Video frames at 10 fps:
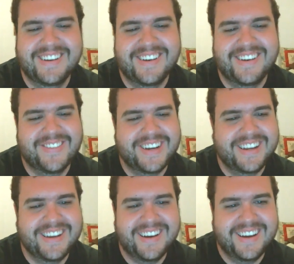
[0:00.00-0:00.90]
Oh my
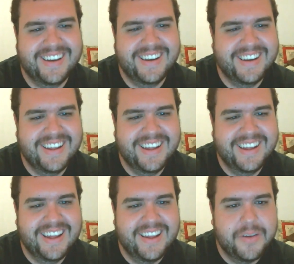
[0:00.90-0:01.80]
God.
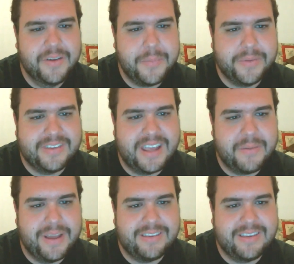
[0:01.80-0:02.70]
People
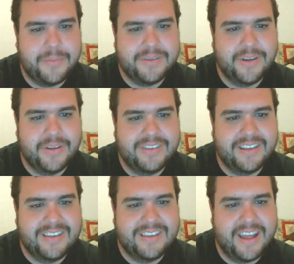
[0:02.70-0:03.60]
saying best episode
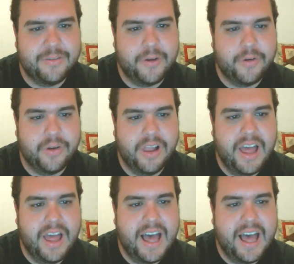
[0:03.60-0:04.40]
since Dan's funeral.